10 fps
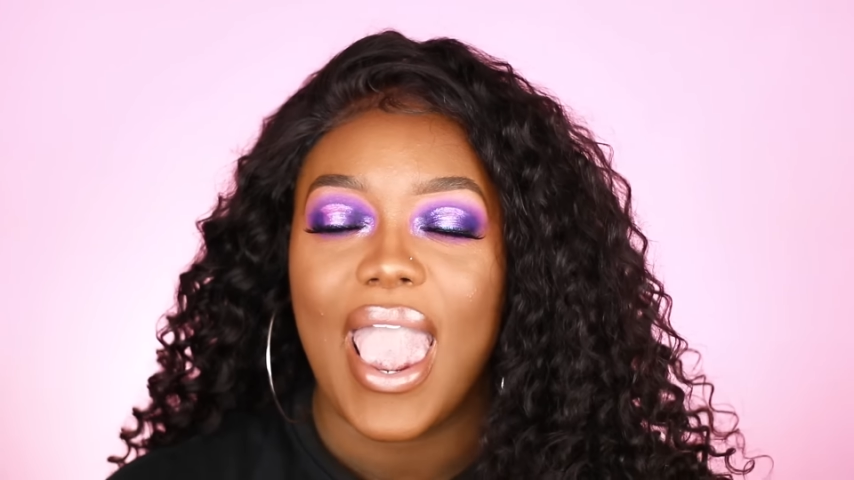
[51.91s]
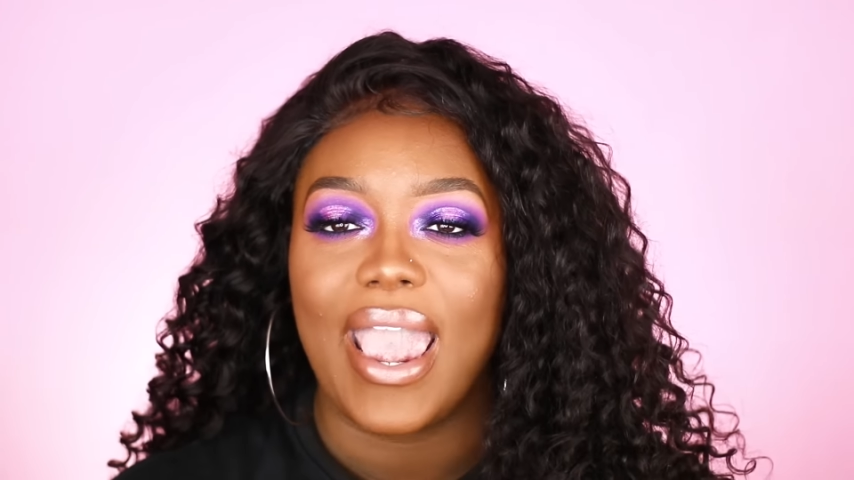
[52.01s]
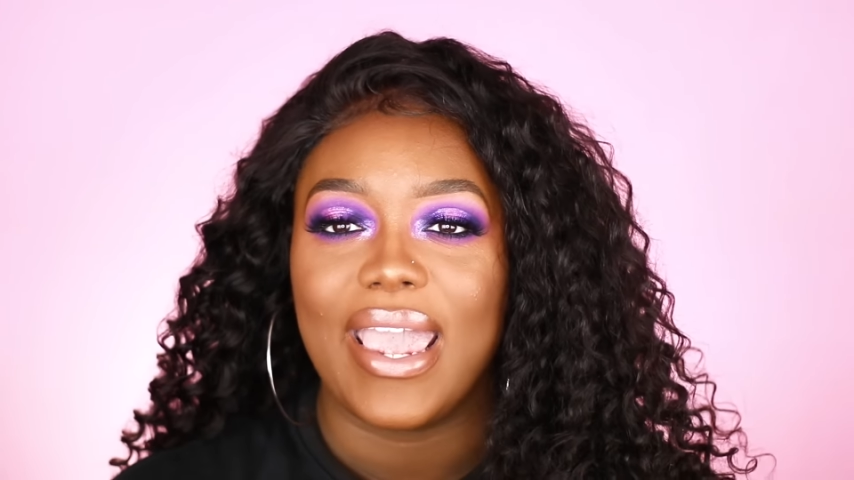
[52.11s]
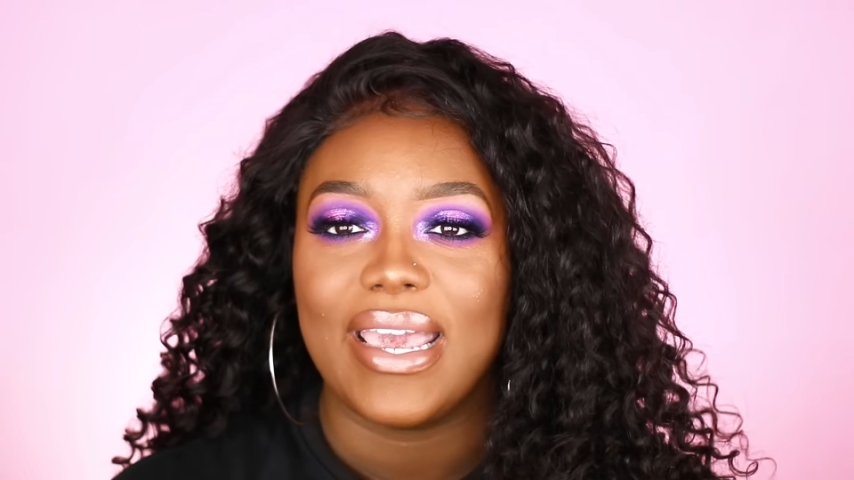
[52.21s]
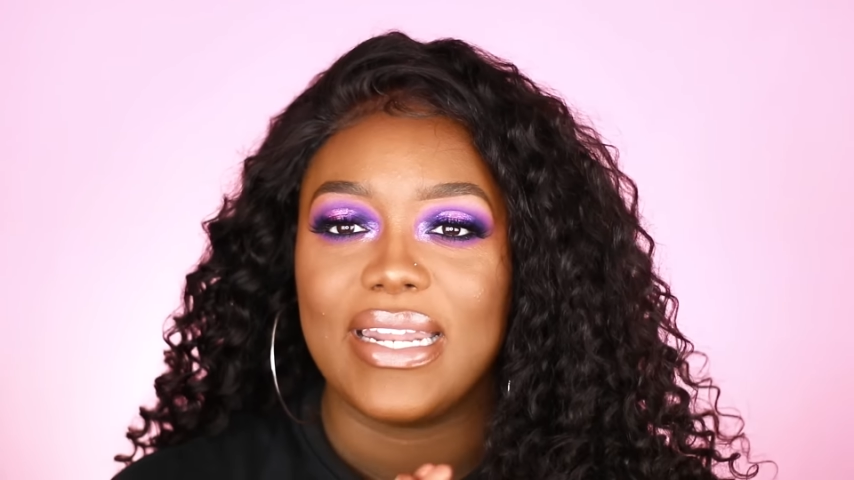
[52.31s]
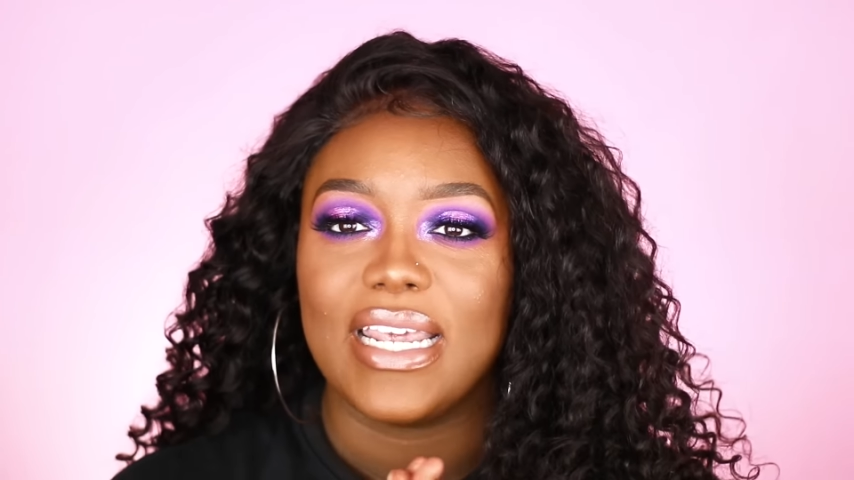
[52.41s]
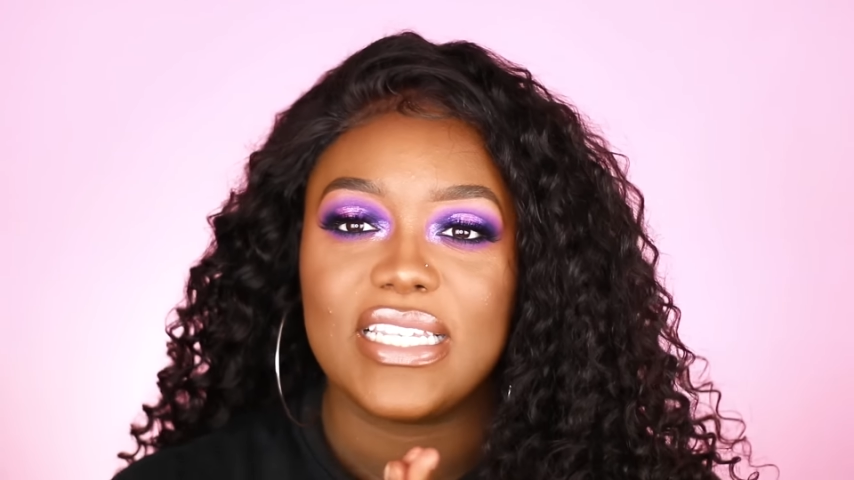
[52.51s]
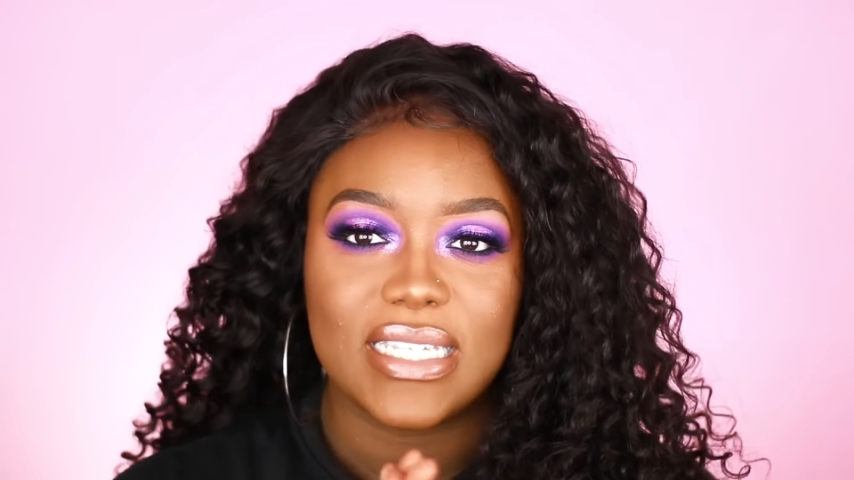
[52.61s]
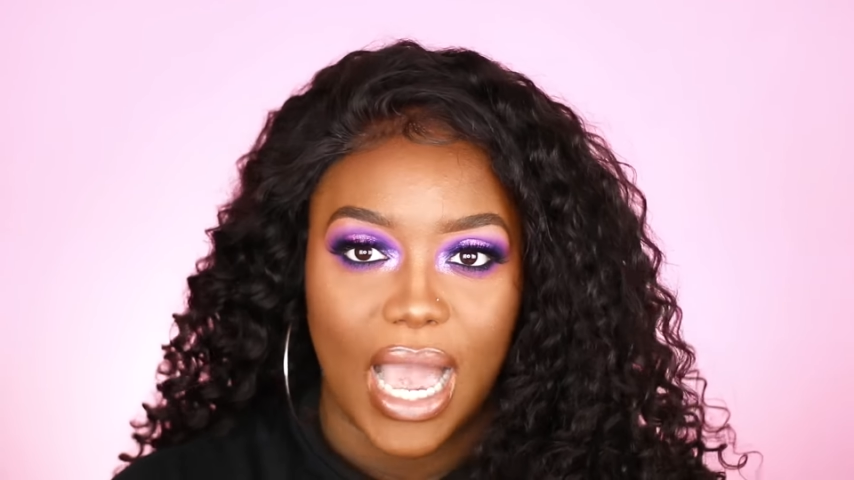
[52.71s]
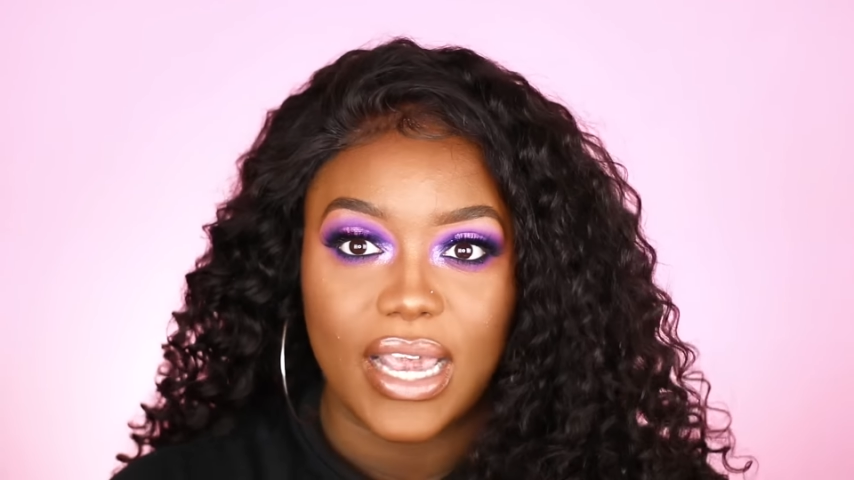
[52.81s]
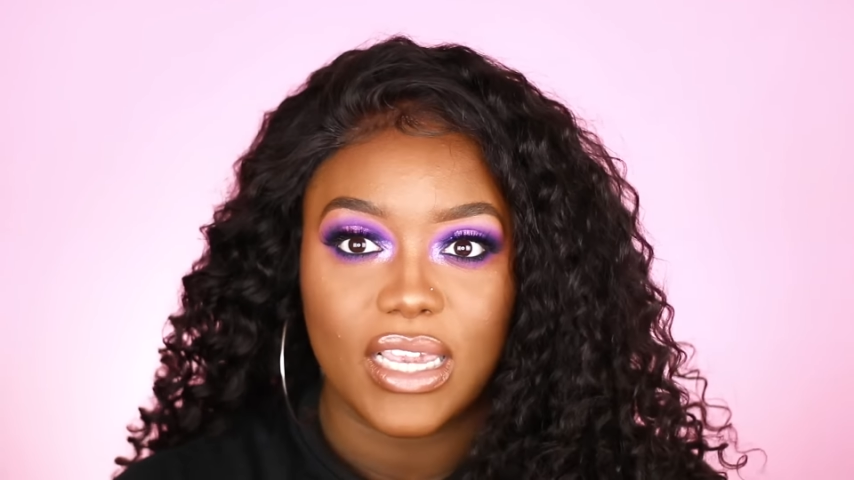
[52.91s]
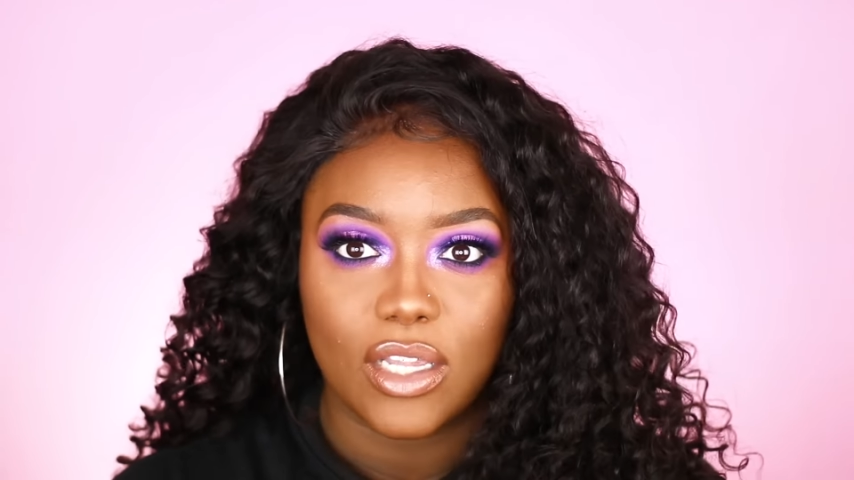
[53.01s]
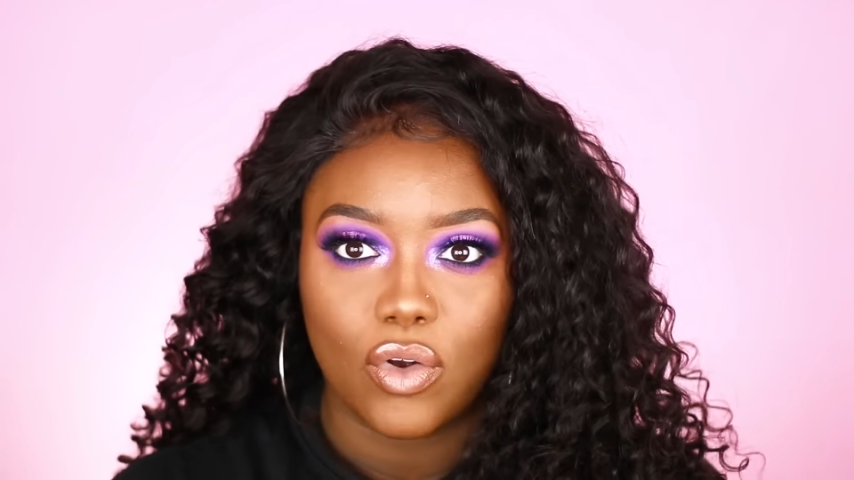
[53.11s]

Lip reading: And it's not the